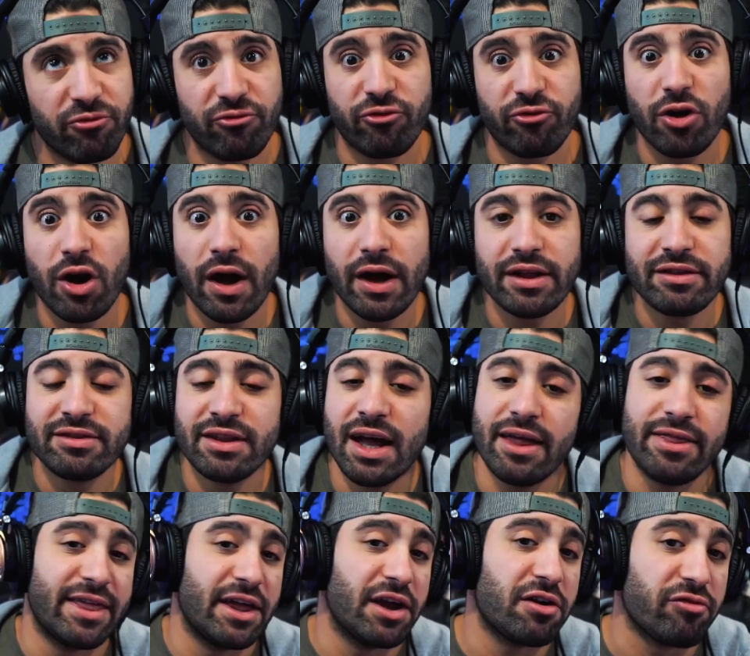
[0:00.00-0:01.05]
it's
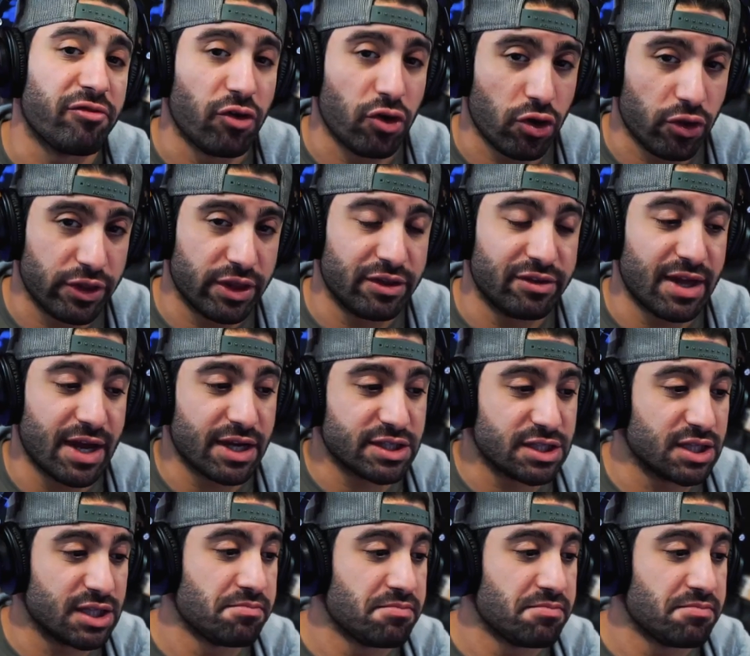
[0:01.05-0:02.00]
not their fault. It's actually the